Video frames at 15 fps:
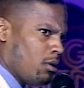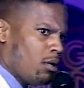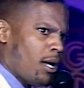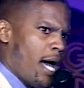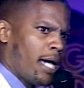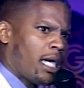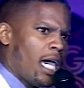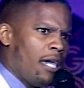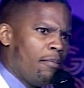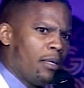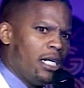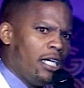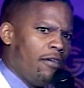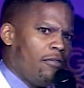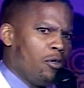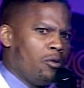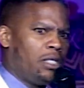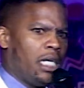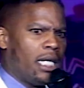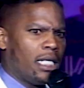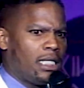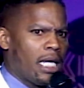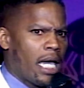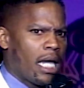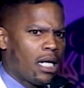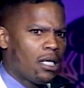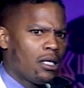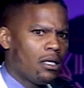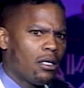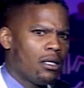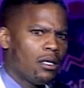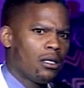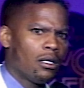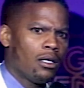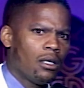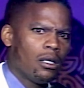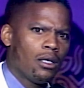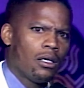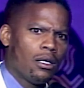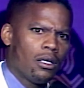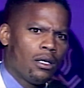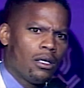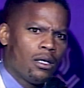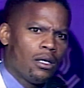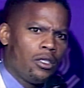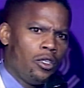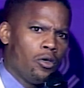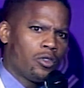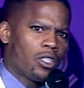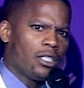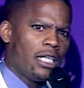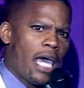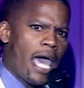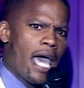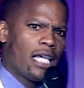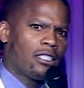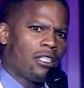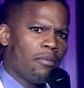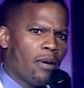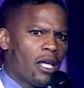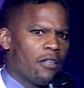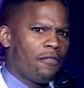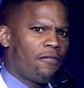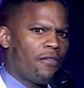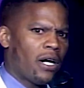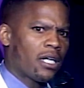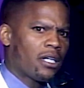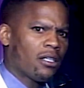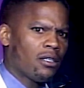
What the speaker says: I can't believe you did that. You's a nasty motherfucker.